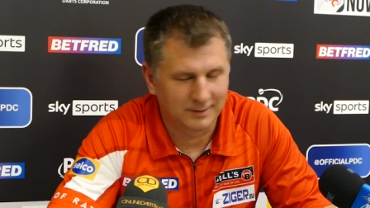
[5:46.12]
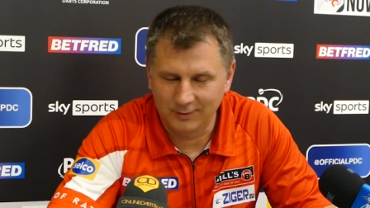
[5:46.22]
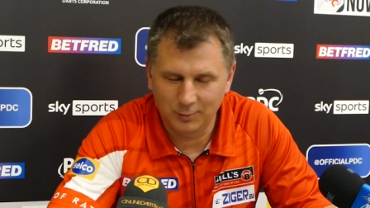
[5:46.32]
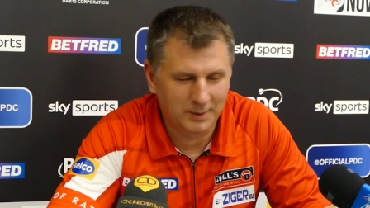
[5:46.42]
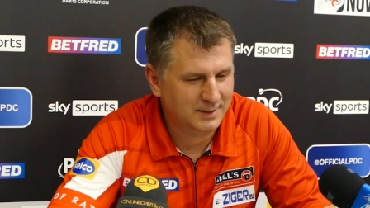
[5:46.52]

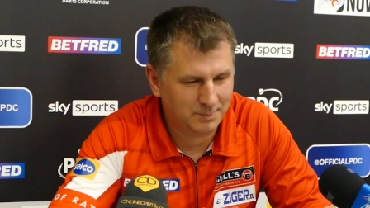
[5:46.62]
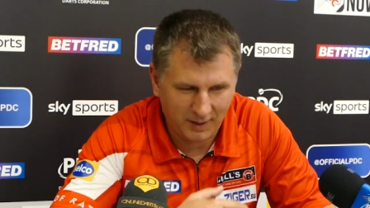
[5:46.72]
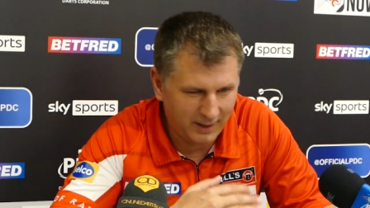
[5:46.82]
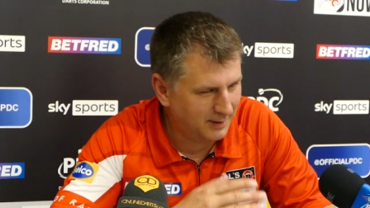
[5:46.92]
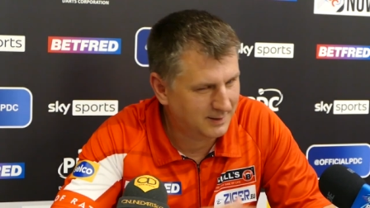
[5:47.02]
You must
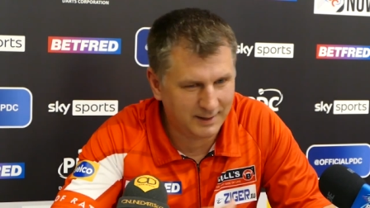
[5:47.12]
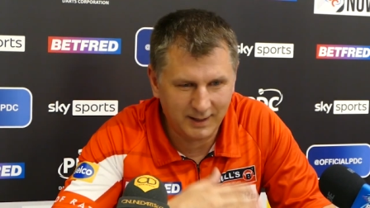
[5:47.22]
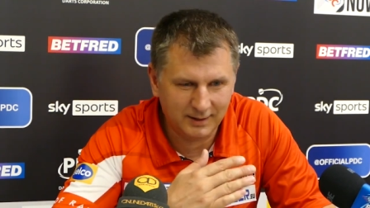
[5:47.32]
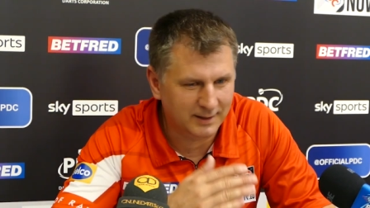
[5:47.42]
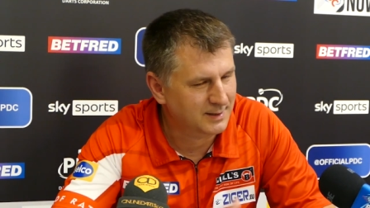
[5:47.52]
play
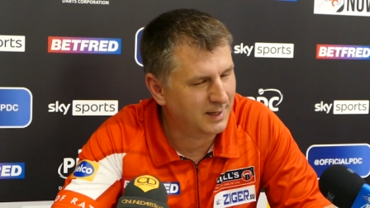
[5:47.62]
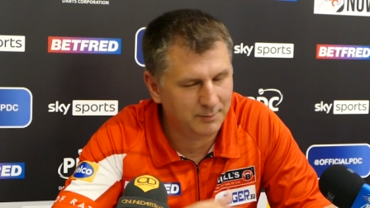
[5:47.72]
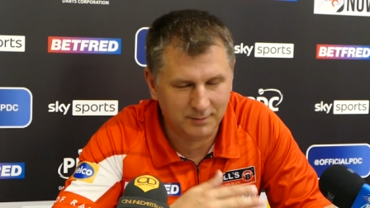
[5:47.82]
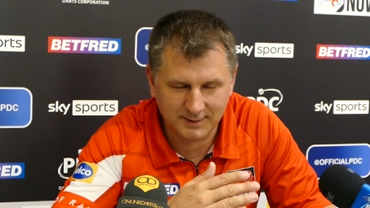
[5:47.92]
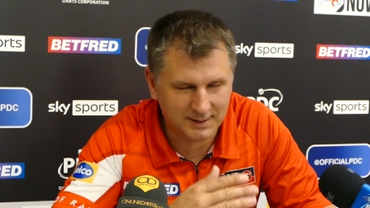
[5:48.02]
still the
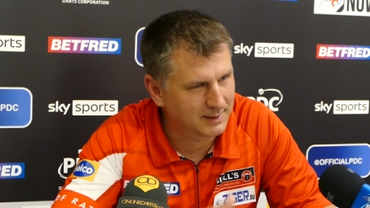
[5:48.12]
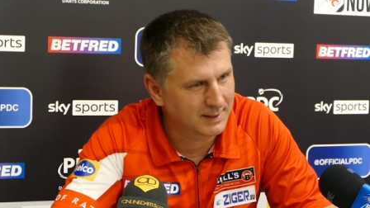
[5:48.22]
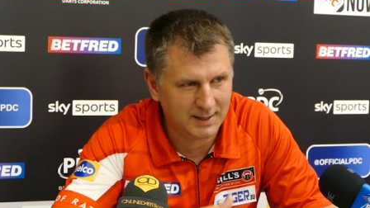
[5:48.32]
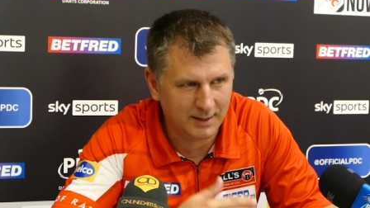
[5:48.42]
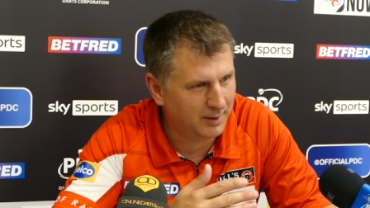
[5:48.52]

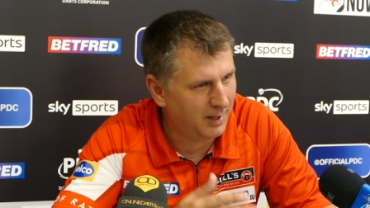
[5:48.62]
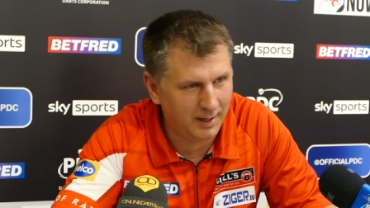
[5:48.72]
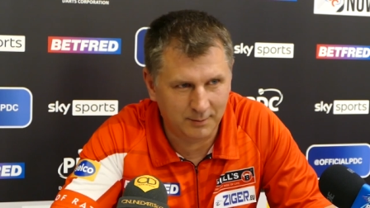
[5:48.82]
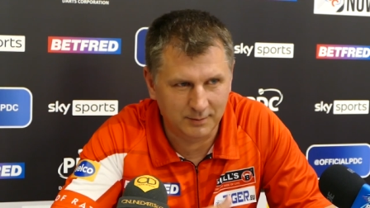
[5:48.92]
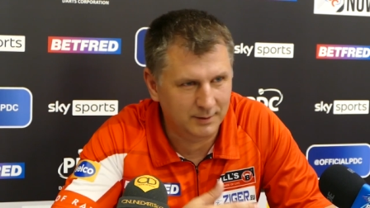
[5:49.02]
same game.